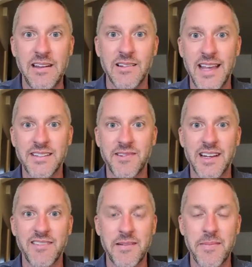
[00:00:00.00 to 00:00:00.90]
you. Thanks for
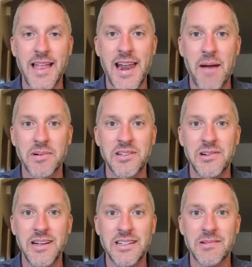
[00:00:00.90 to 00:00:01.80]
giving me that
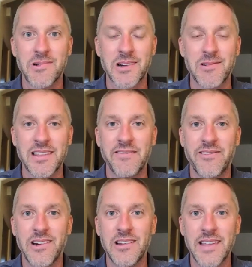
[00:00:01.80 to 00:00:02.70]
opportunity to work with and for you.